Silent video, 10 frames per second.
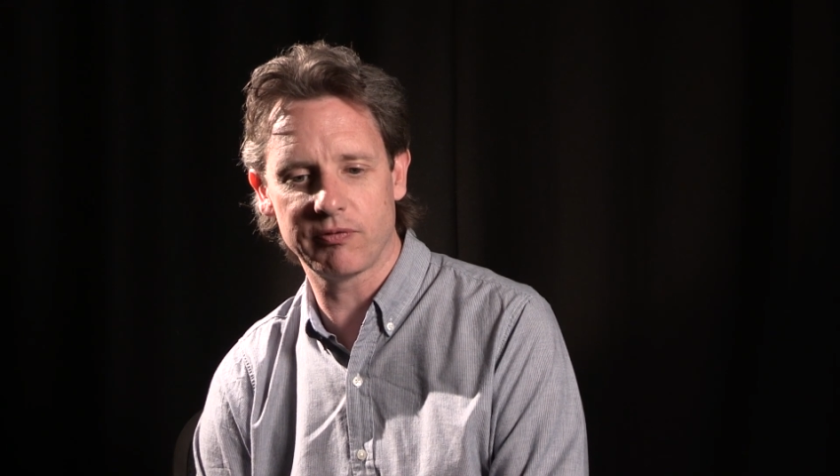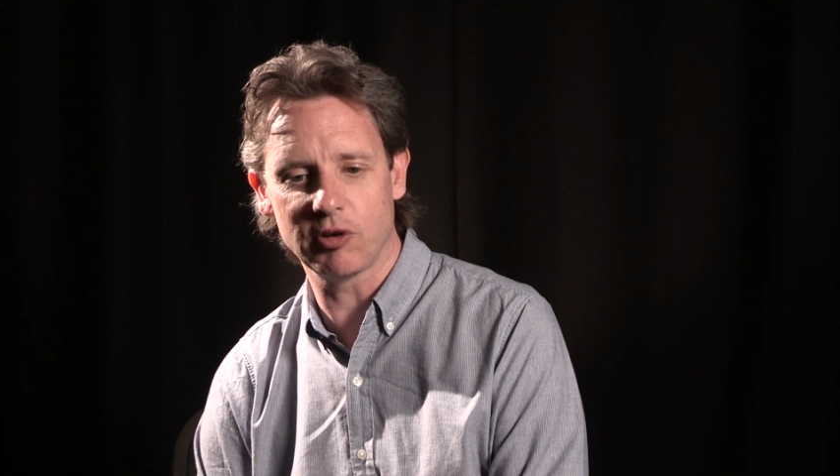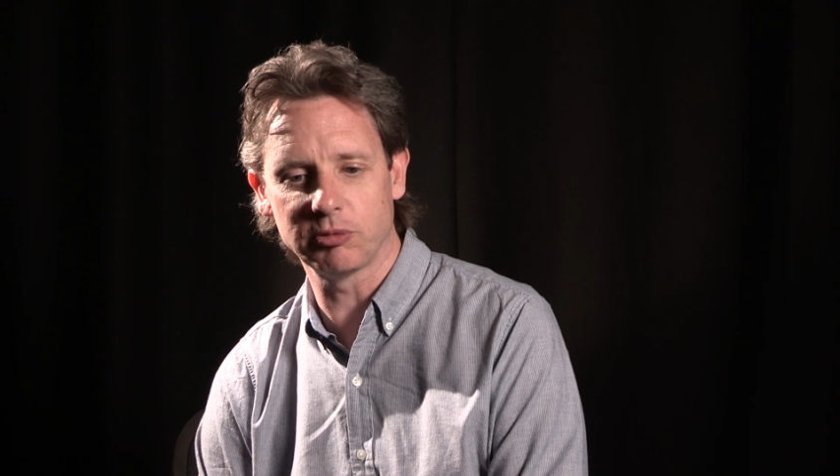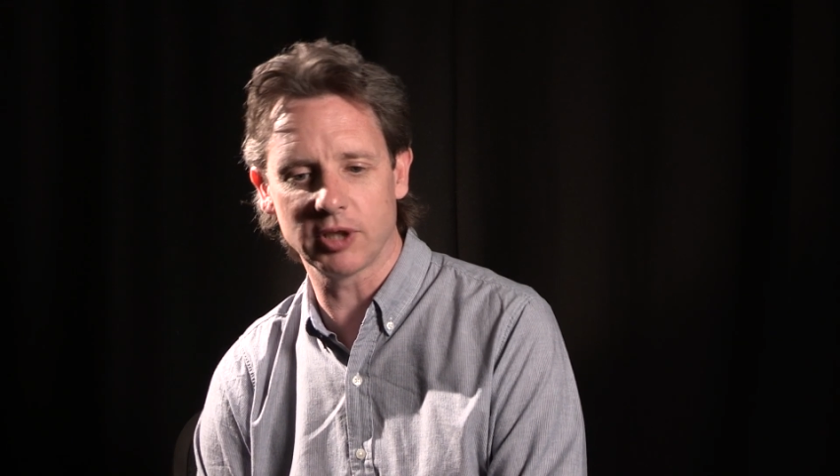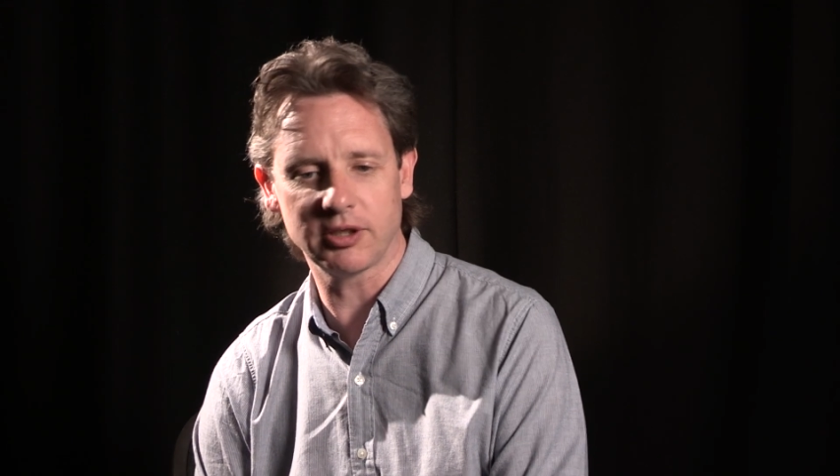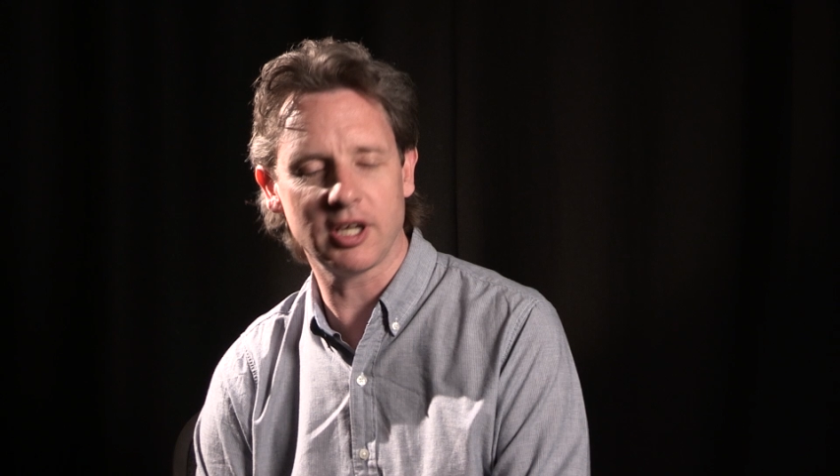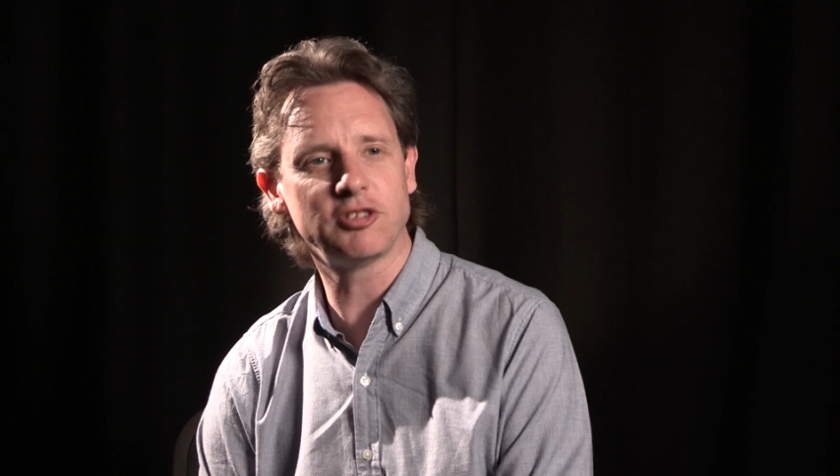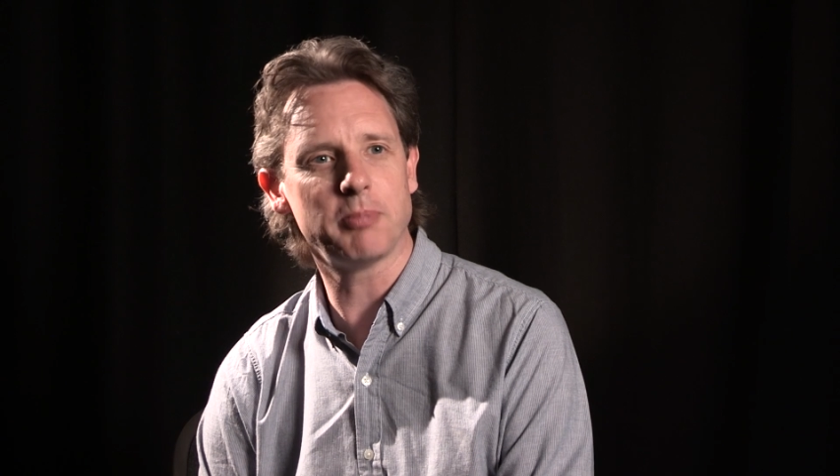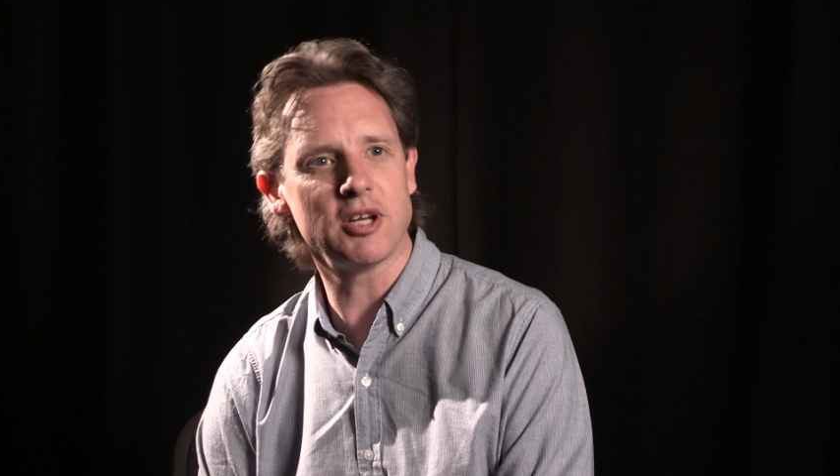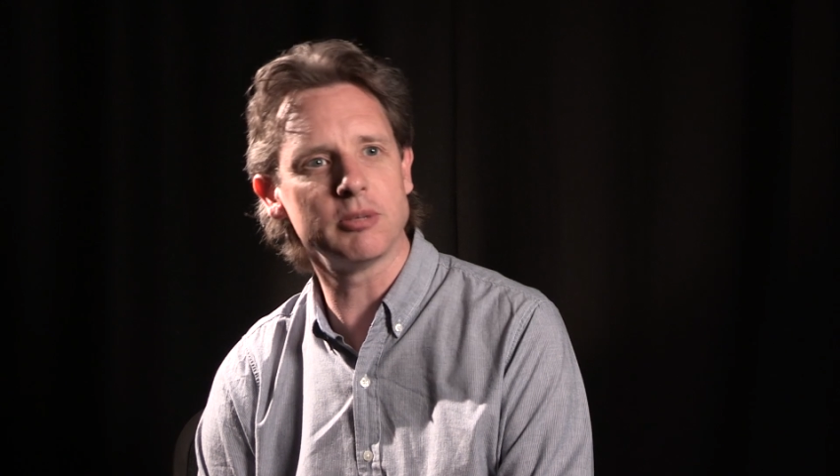films like The
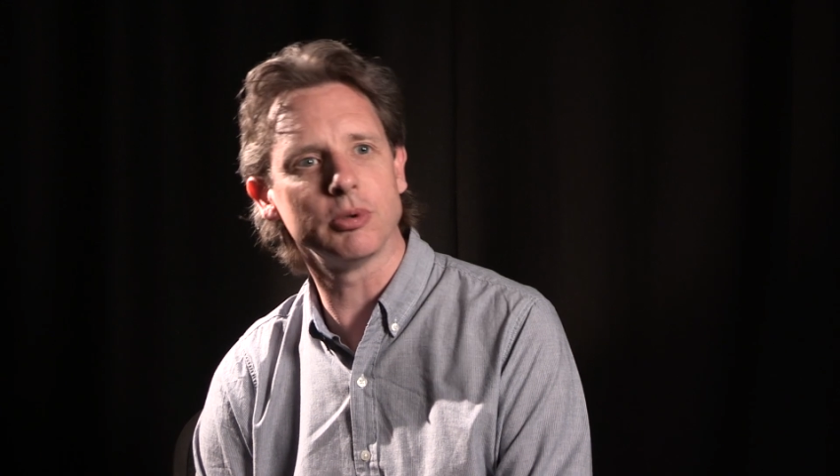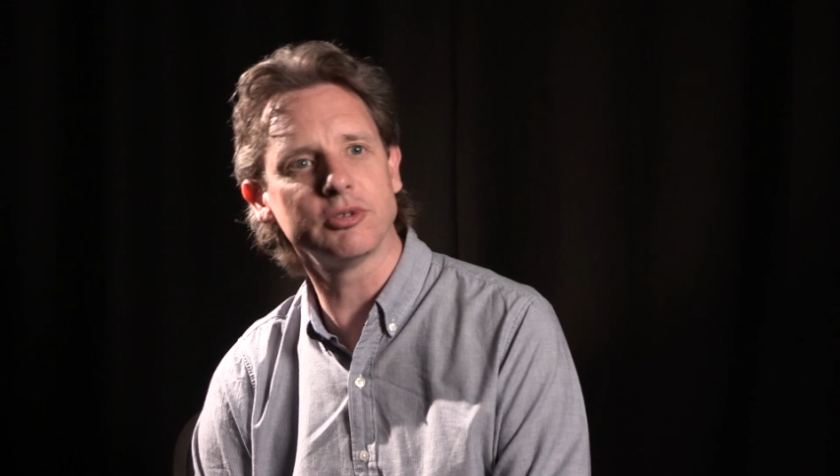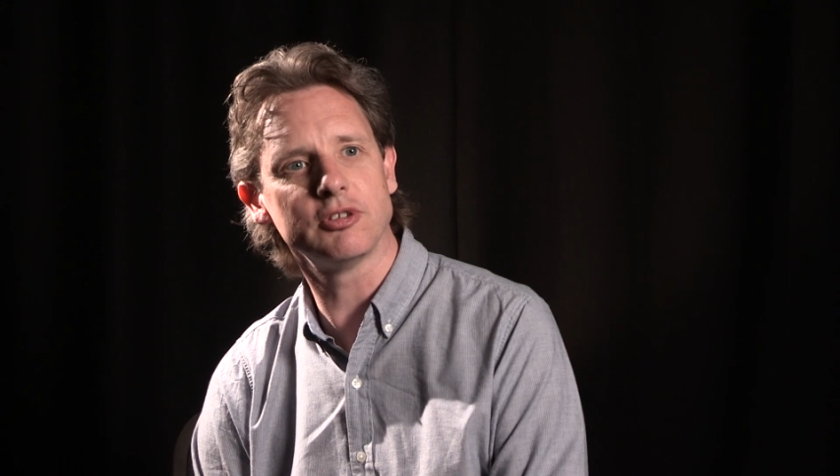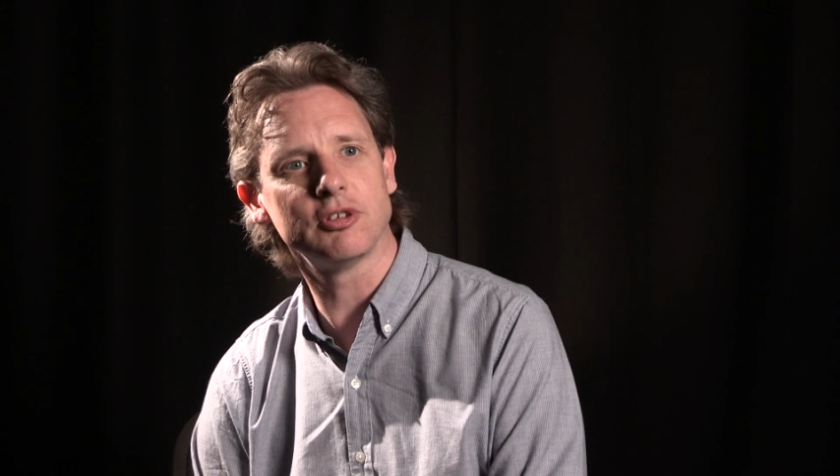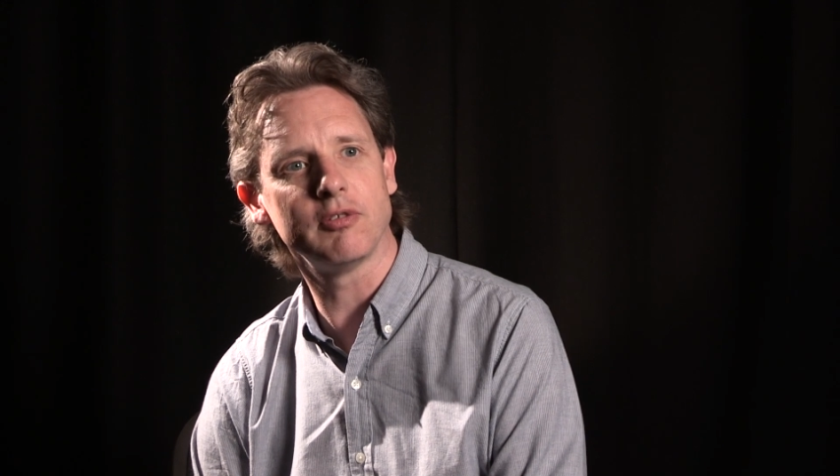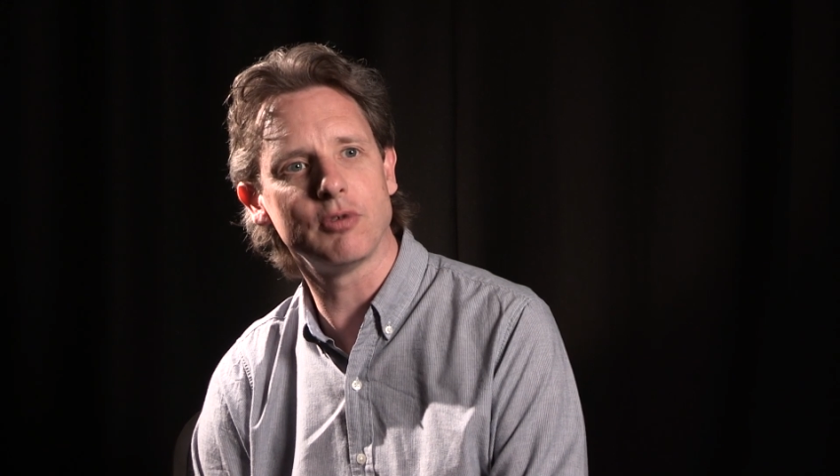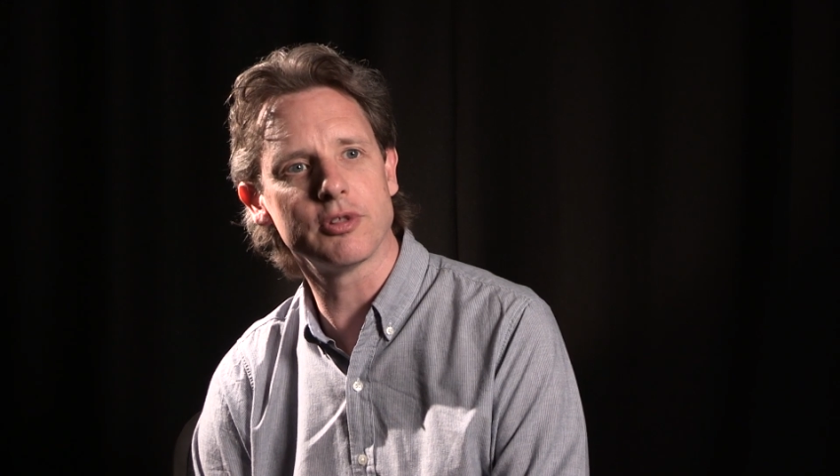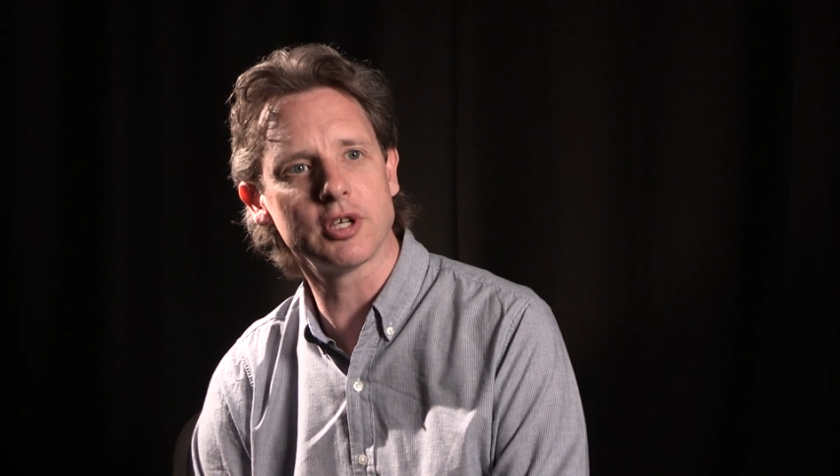Expendables and so forth.